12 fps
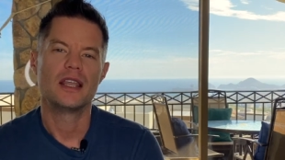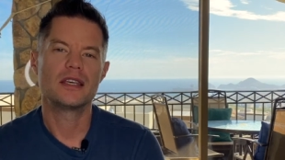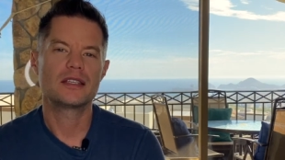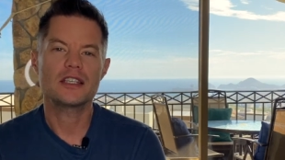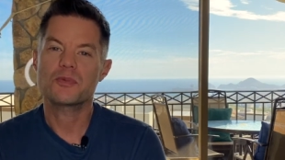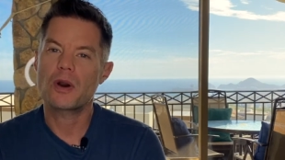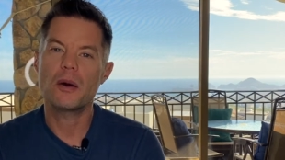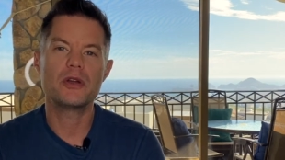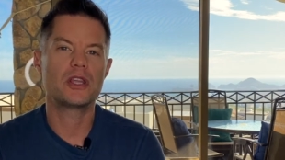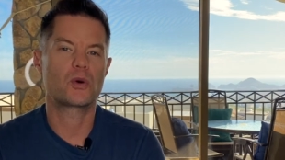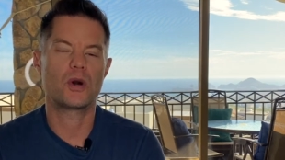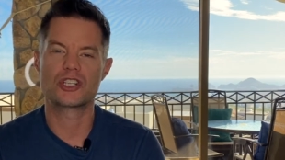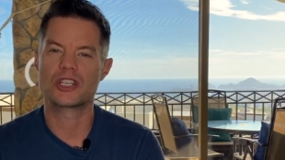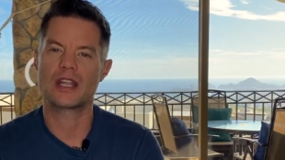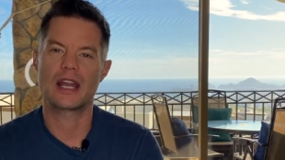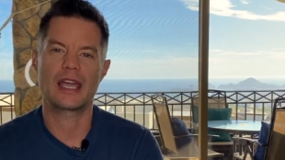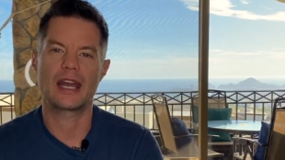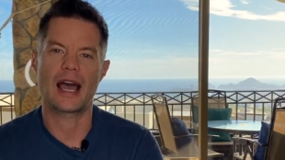This is probably the question that
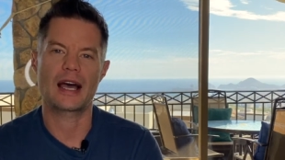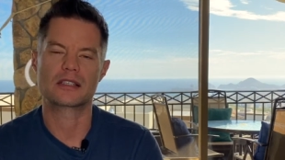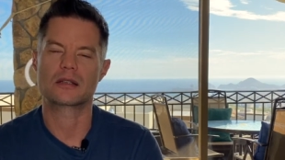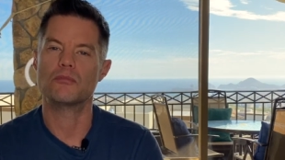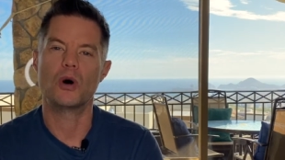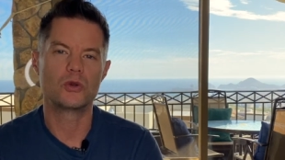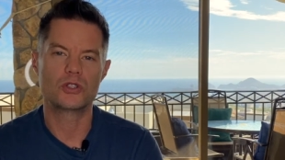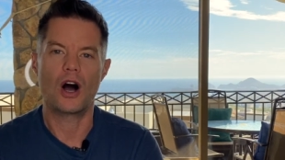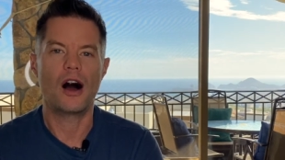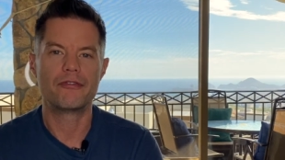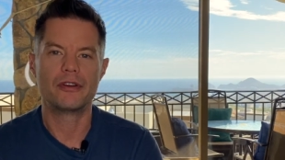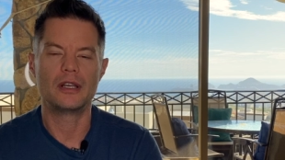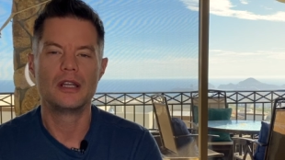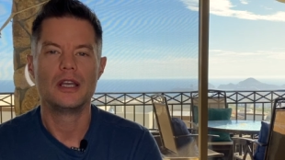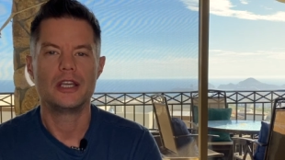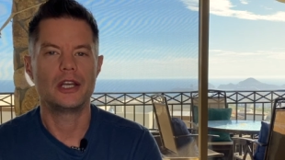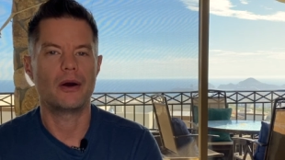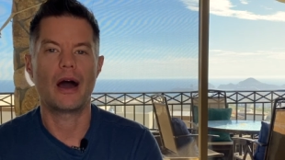I get asked most often.
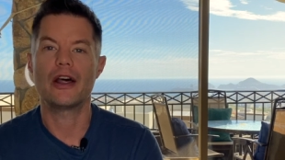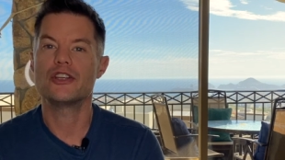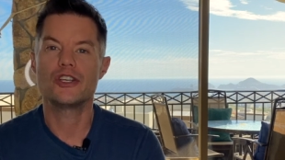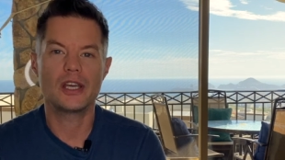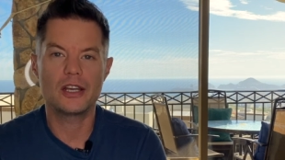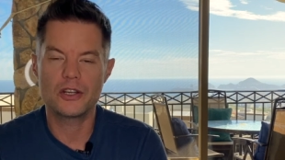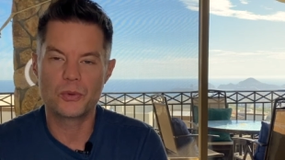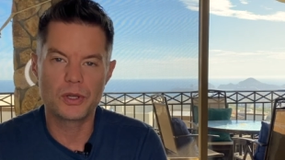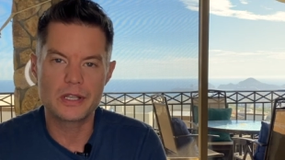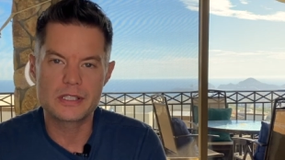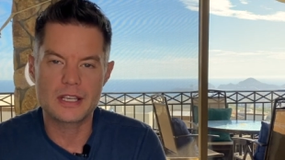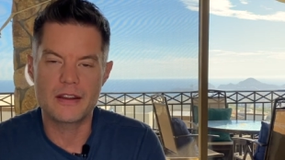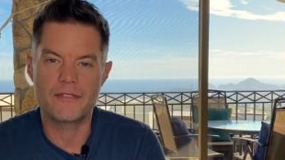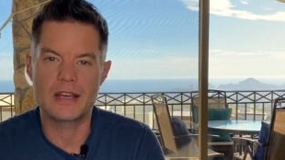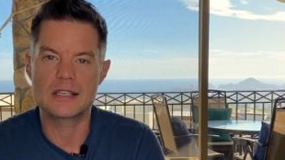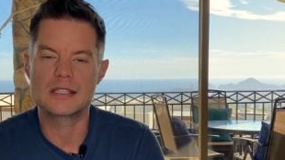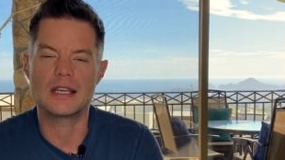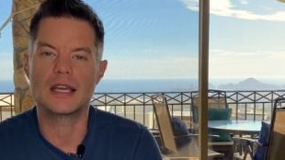You know, how did you get into real estate
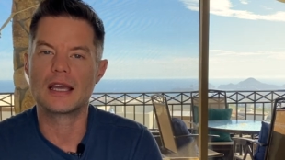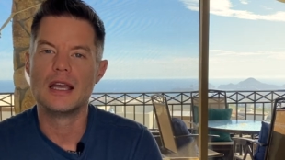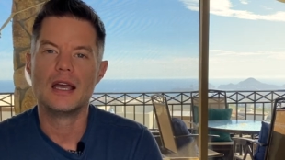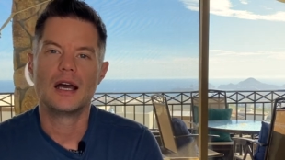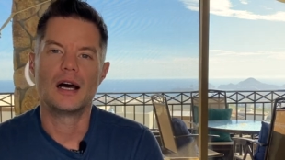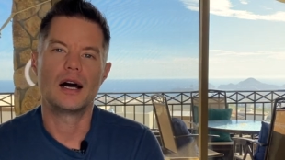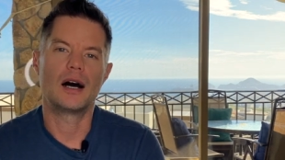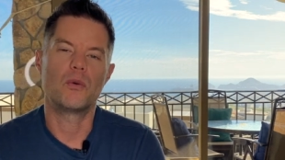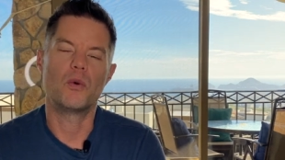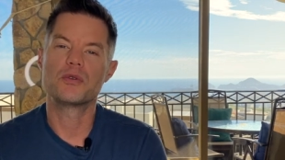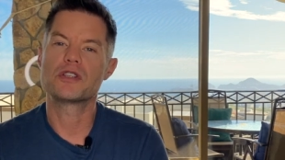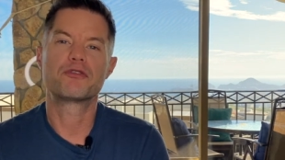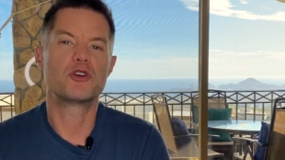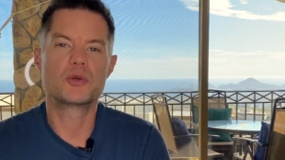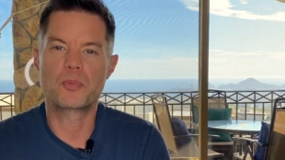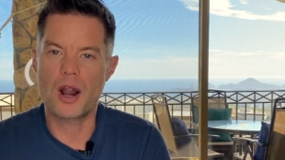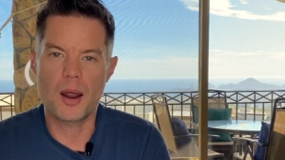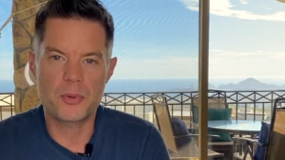investing? What was the
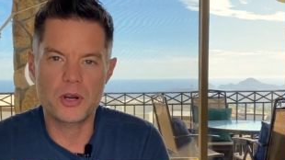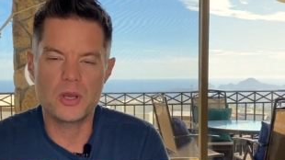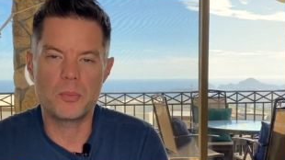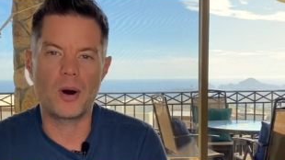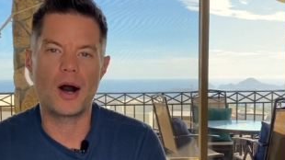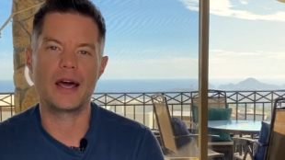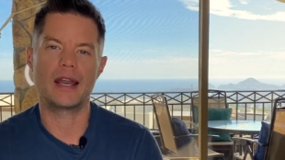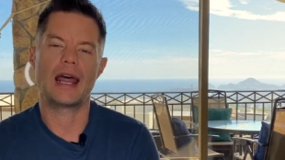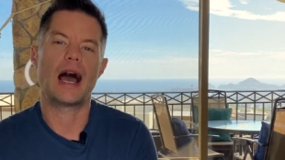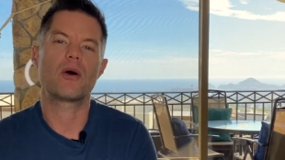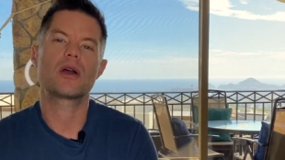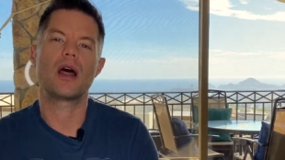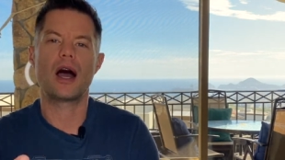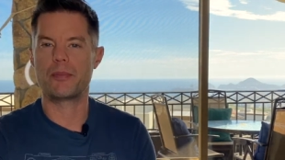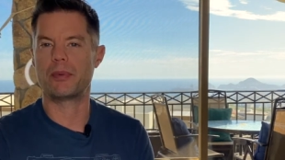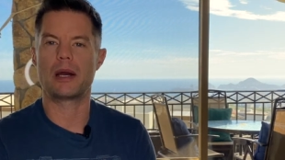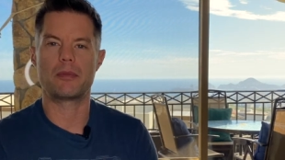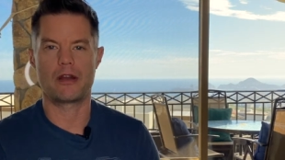first property you bought? And how can I
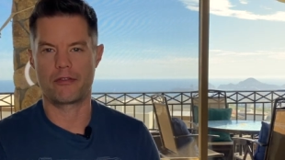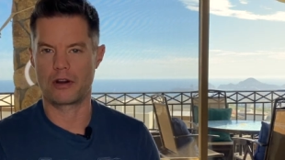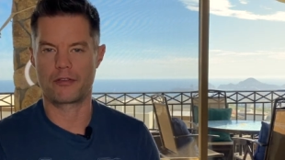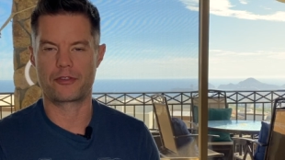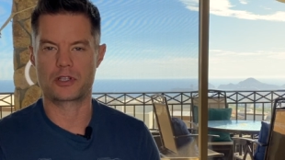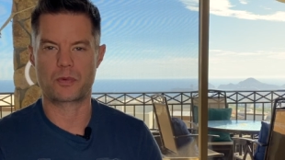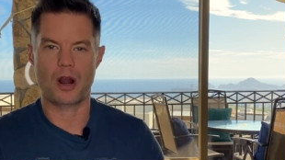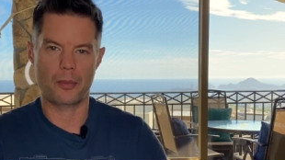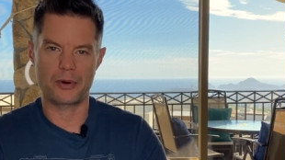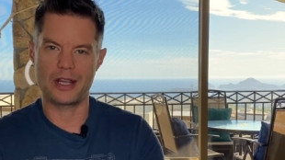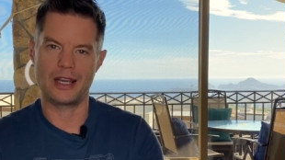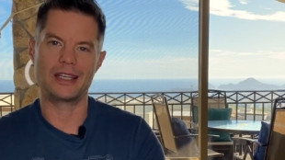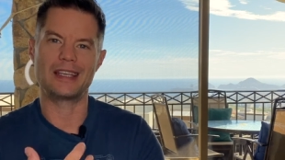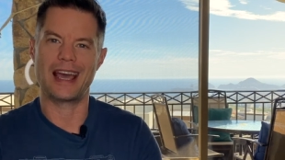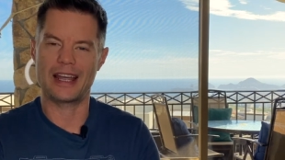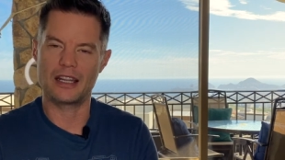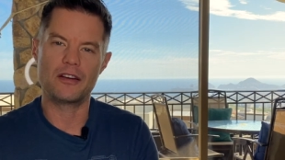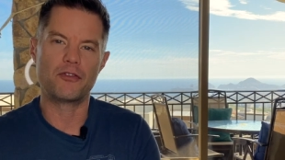buy my very first property and
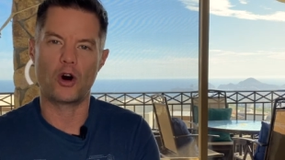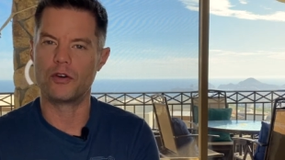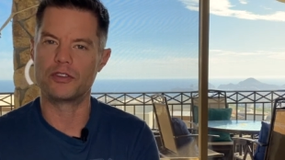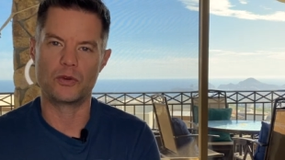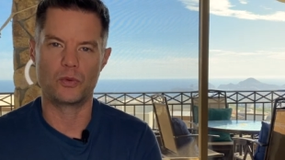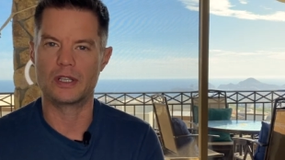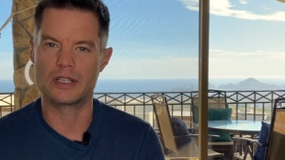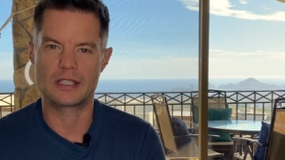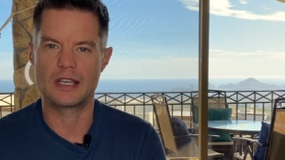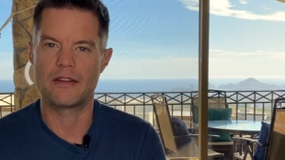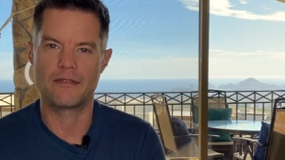get involved in real estate